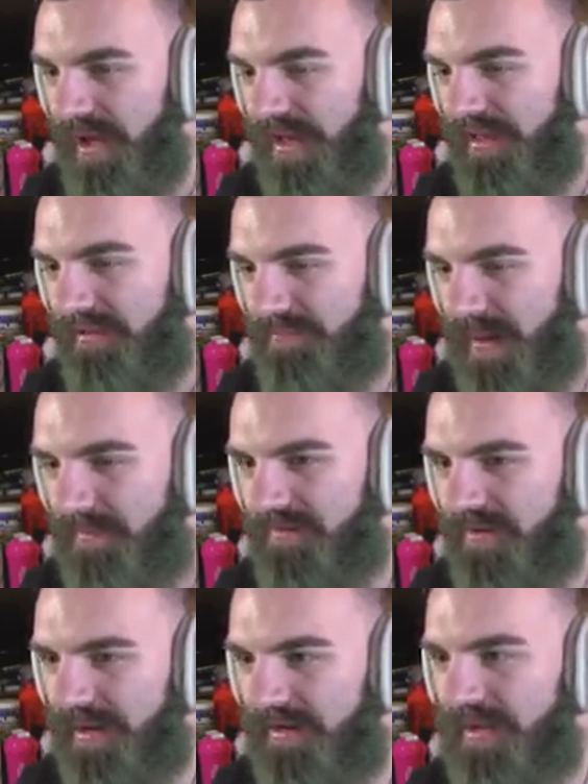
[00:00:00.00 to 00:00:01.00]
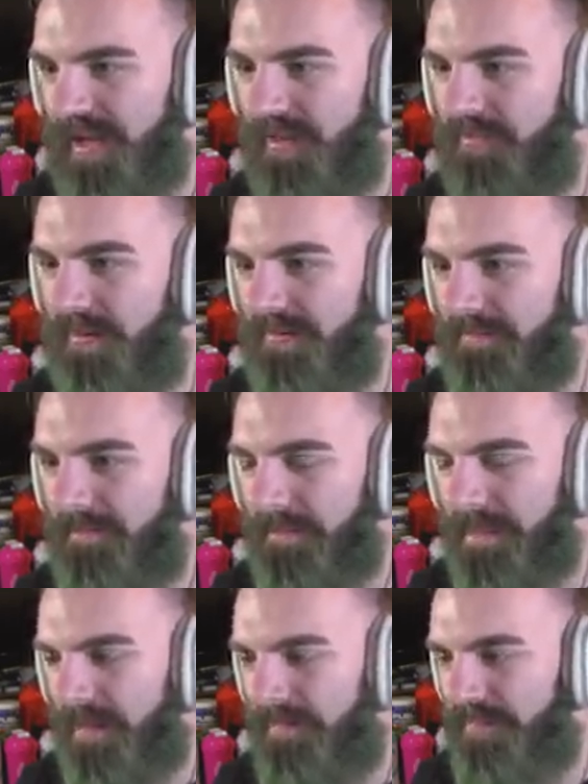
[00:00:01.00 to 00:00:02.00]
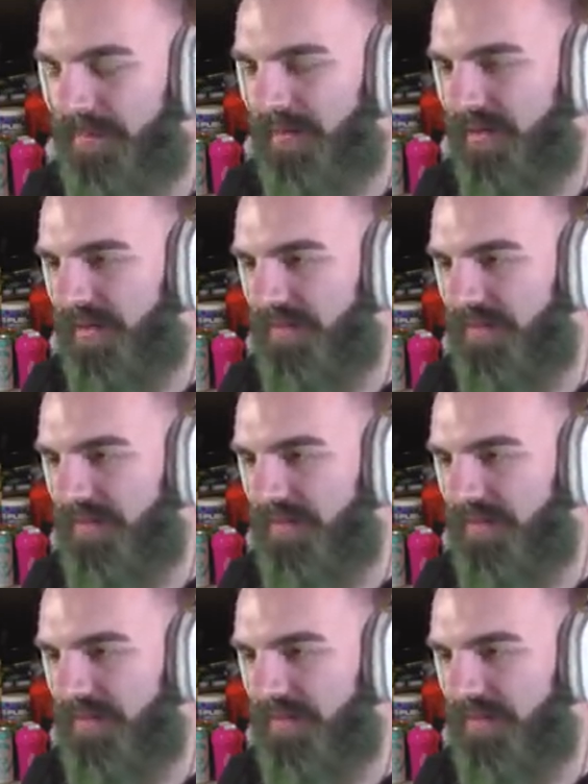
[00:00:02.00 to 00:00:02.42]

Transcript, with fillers: This map is kind of campy, but